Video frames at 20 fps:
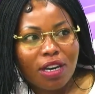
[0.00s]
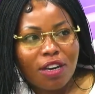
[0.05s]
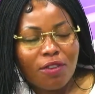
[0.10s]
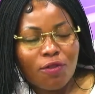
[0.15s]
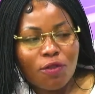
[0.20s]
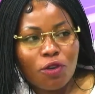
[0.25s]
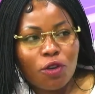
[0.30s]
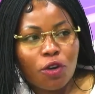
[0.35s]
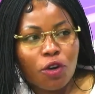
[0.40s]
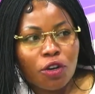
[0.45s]

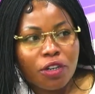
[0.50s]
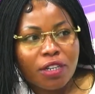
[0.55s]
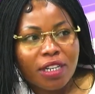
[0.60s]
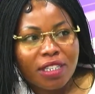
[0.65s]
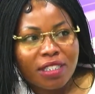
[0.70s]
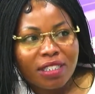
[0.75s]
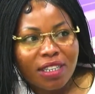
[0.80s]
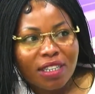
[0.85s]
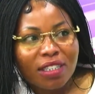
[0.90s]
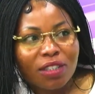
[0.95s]
If you got
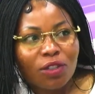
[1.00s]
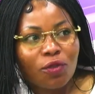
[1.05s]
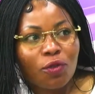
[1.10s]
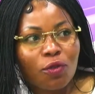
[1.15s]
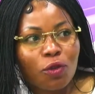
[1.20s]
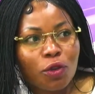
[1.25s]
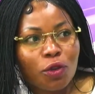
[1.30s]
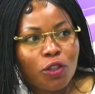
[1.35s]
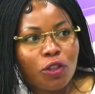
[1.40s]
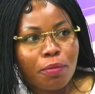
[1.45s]
a test
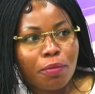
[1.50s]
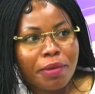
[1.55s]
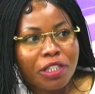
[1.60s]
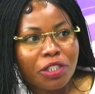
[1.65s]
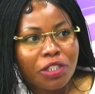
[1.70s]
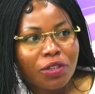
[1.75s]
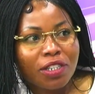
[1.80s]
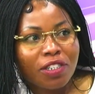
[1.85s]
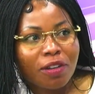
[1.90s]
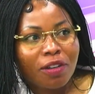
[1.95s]
of what you're
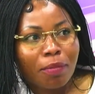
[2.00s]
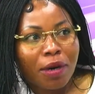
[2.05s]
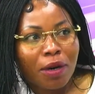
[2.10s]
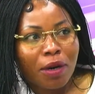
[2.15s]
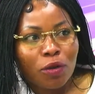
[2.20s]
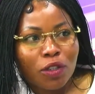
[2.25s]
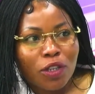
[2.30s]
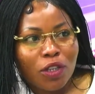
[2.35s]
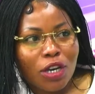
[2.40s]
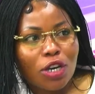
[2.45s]
passionate
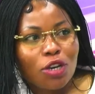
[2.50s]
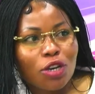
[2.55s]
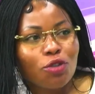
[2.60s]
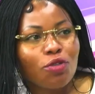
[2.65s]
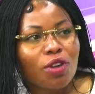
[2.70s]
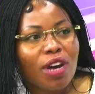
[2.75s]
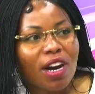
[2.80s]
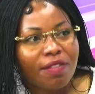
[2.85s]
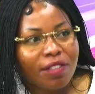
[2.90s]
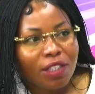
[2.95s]
about,
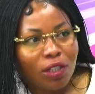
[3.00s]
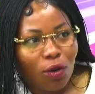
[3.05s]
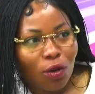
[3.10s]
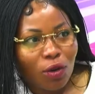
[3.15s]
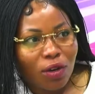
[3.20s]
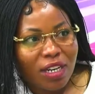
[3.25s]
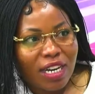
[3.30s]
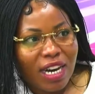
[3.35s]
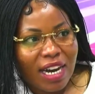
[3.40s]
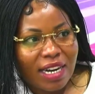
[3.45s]
you'd have
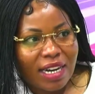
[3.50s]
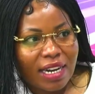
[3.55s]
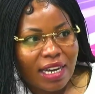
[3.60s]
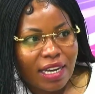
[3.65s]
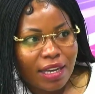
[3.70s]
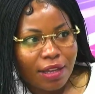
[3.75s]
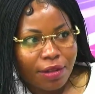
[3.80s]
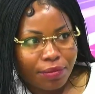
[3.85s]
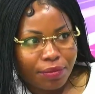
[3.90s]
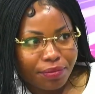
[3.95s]
scored an
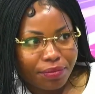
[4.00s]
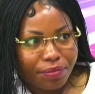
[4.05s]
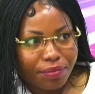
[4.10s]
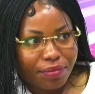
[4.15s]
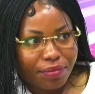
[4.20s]
A.